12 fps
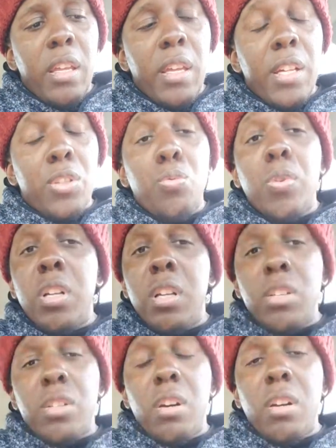it's what
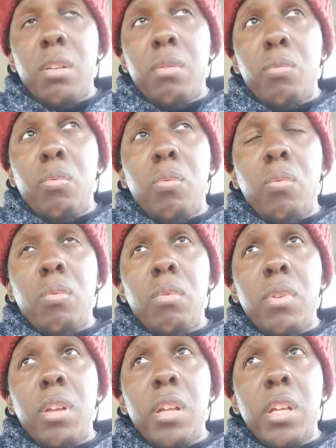it's gonna
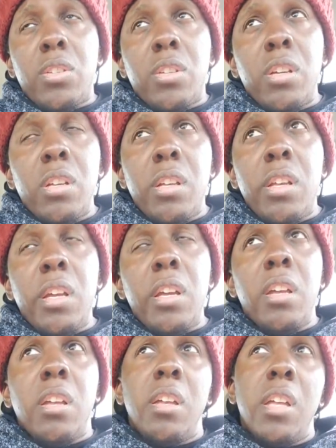it's
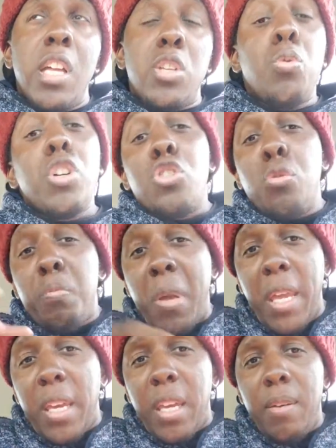it's what you
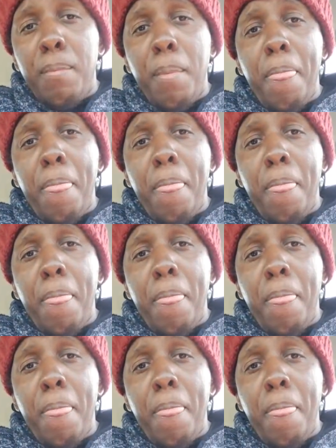make it.